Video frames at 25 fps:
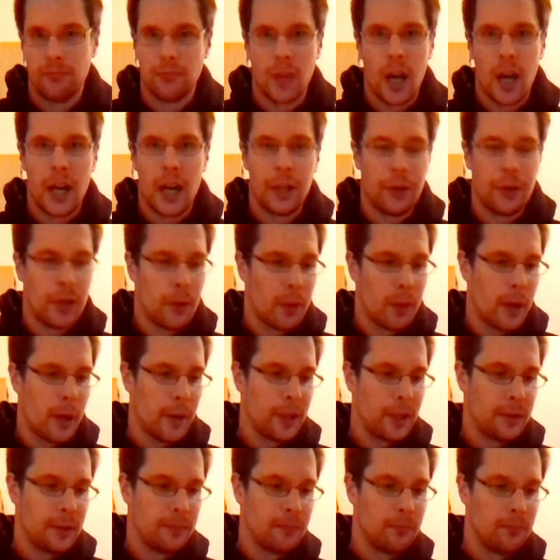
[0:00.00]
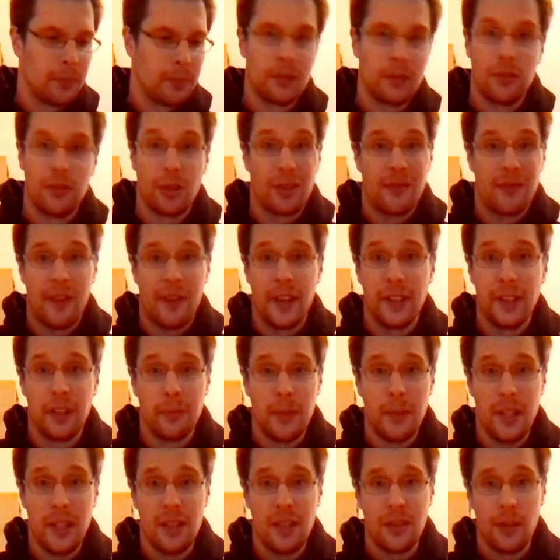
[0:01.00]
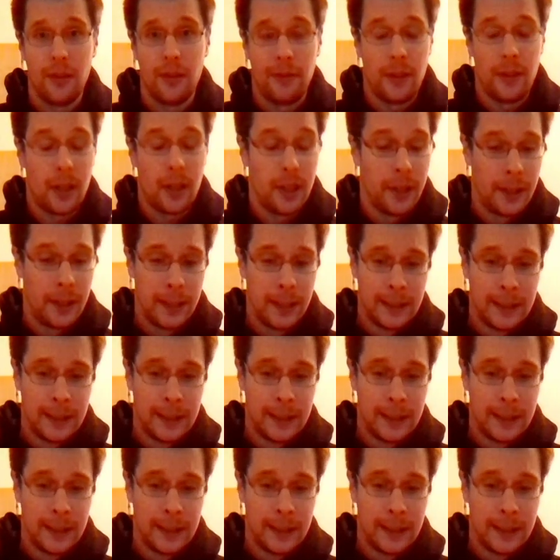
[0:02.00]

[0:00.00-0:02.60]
I don't know about it, but it looks fine to me so far.